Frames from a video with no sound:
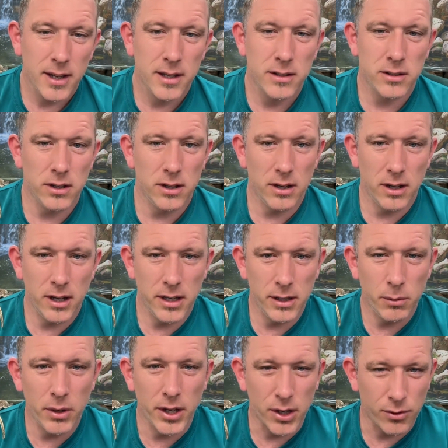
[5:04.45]
So, and you
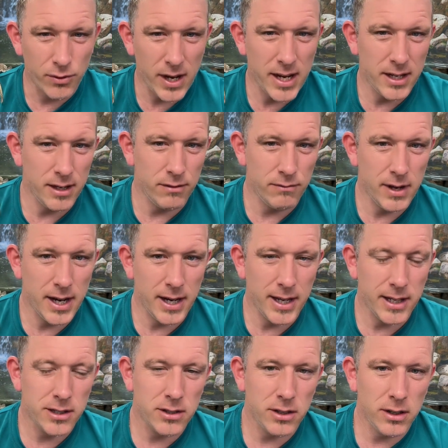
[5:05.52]
want a gradient really,
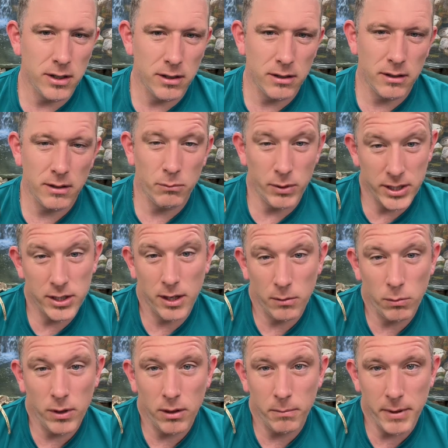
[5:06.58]
so which it
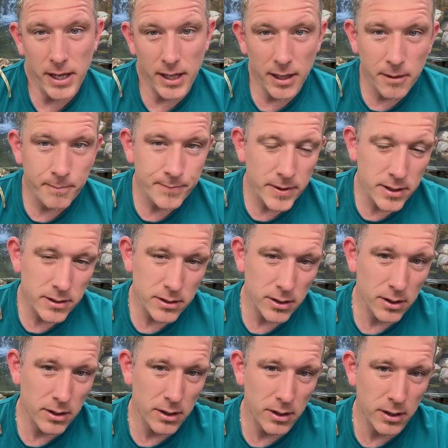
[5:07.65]
will be.
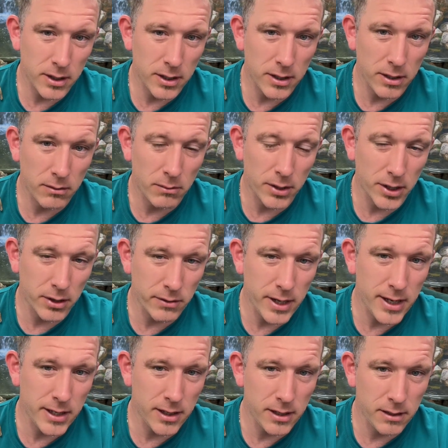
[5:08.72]
So you want a
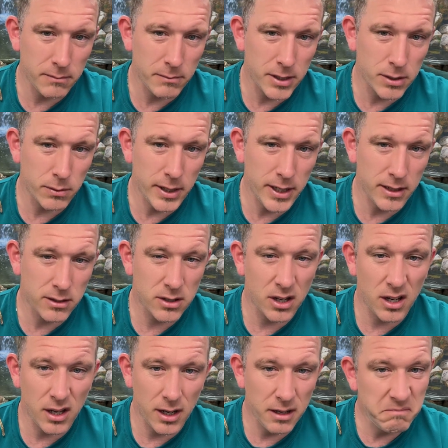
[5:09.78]
gradient between
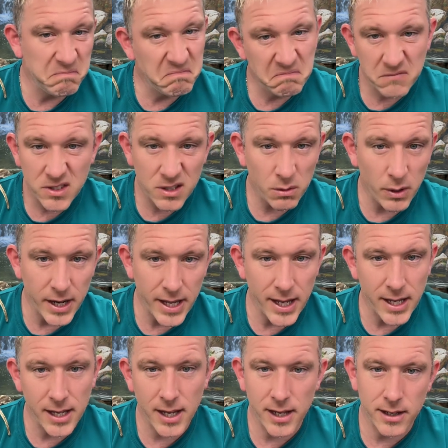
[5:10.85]
sort of 20
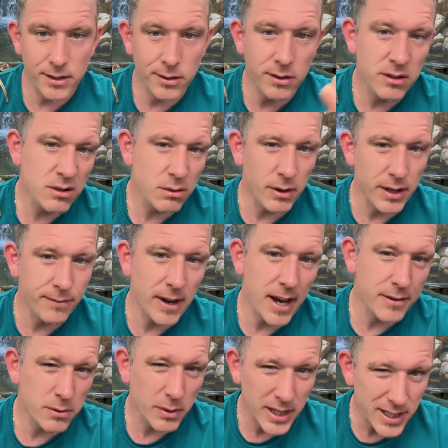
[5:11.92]
and 25,
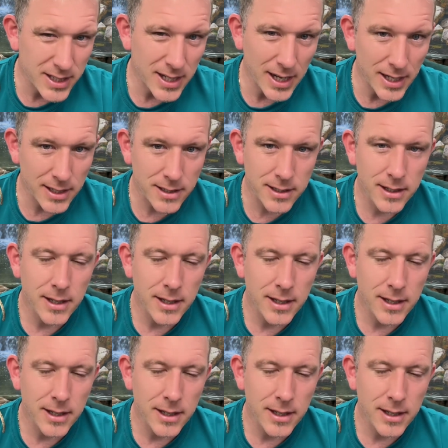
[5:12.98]
26.